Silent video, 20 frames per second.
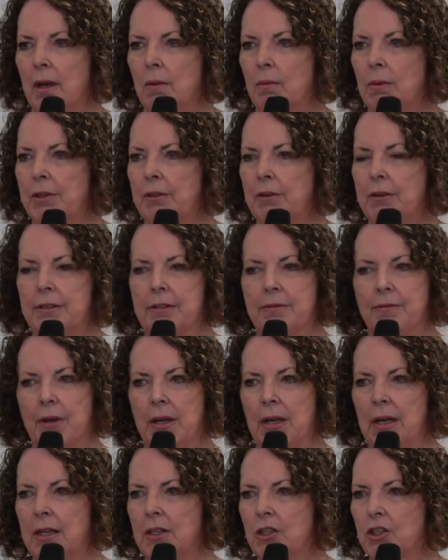whether it's
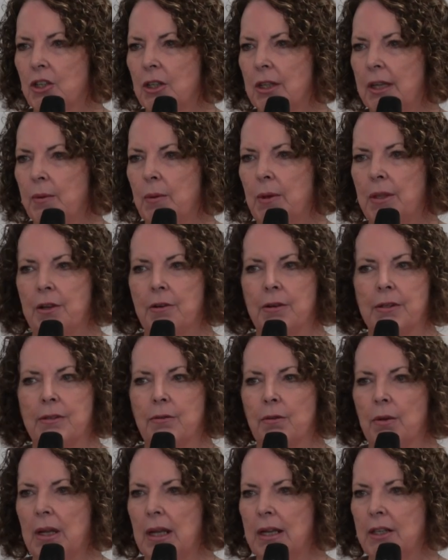financially, whether it's
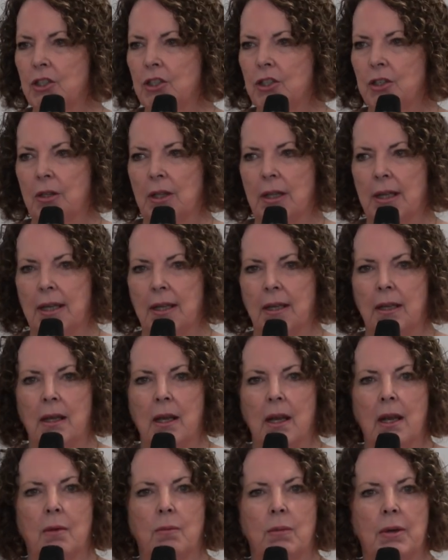relationally,
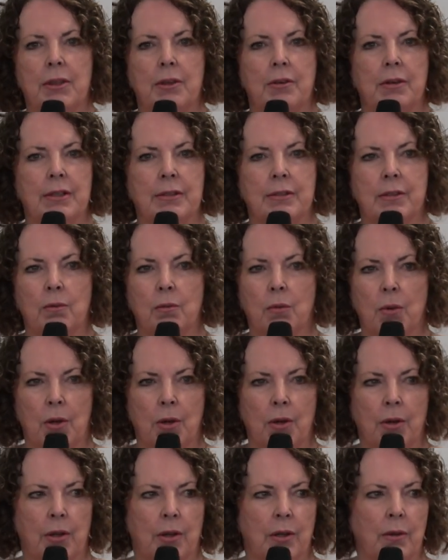whether it's at
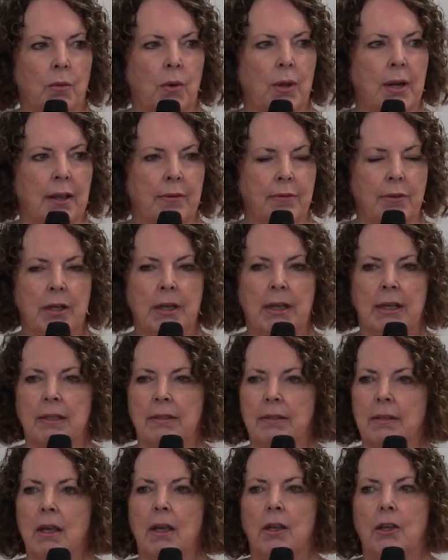work, whatever it
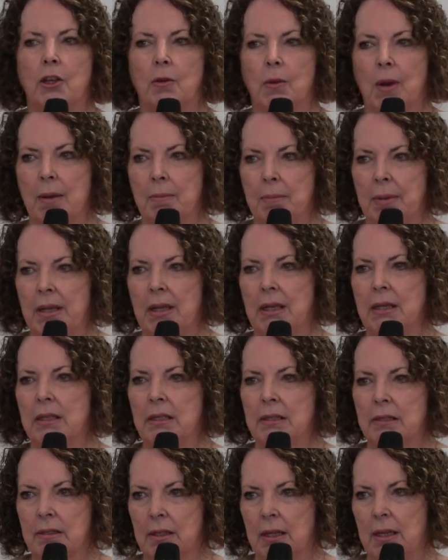is, you are being
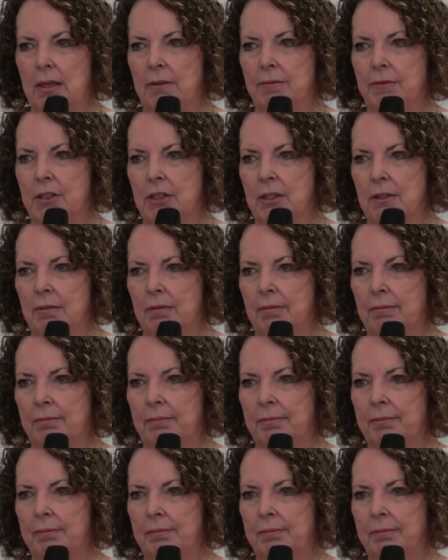deceived.
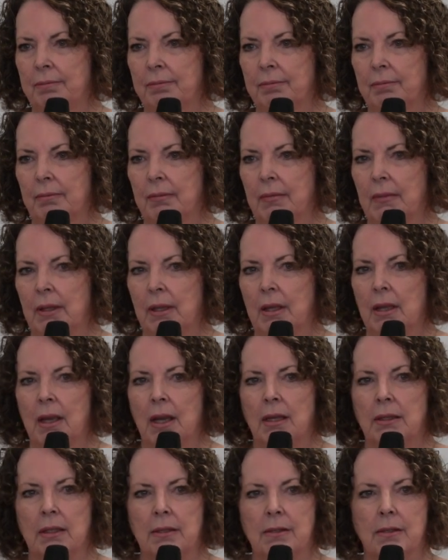
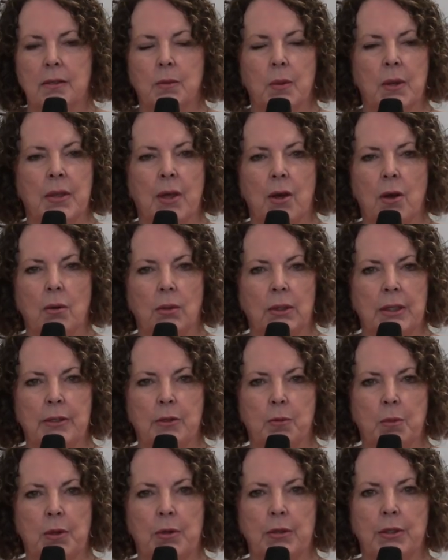And this is where the Holy
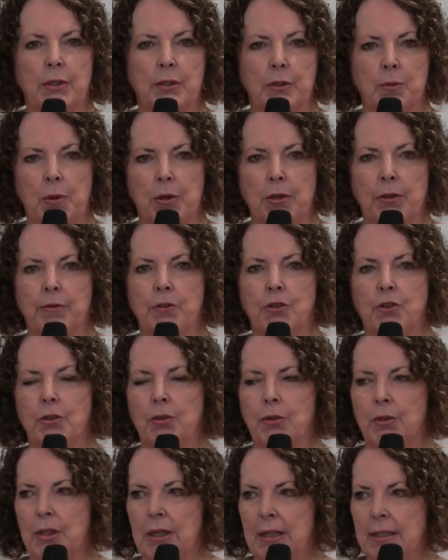Spirit, the Spirit of
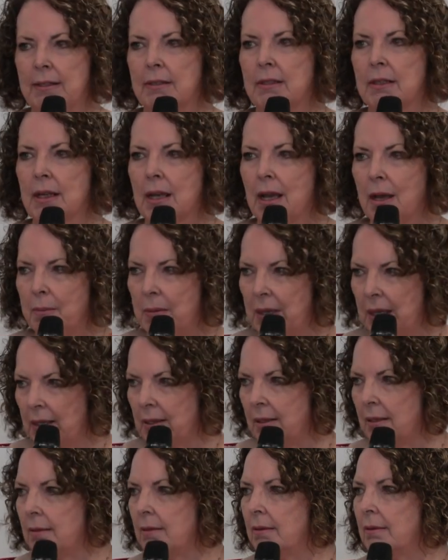Truth, needs to come
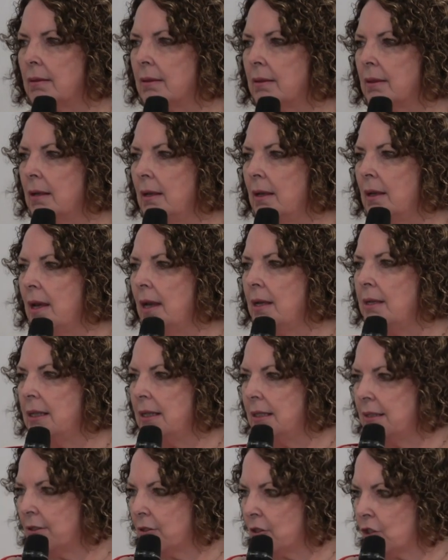in and
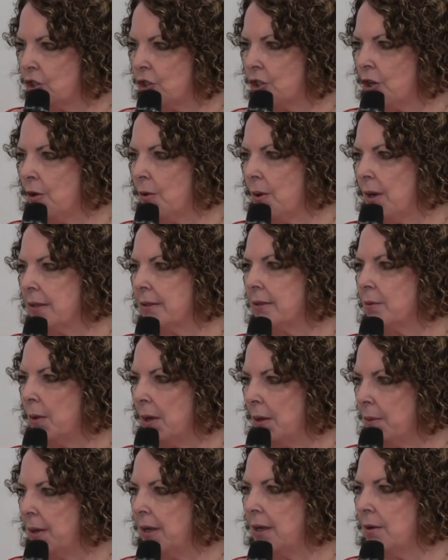needs to show us
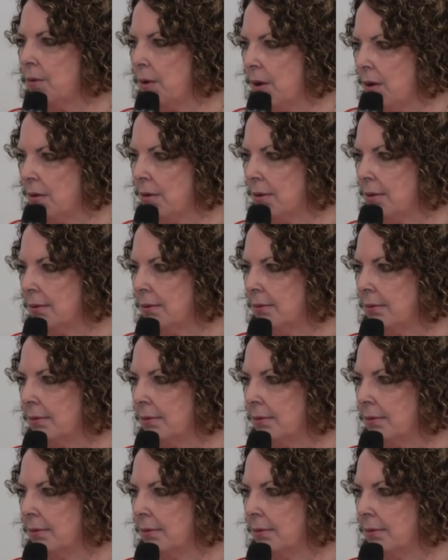where we are wrong.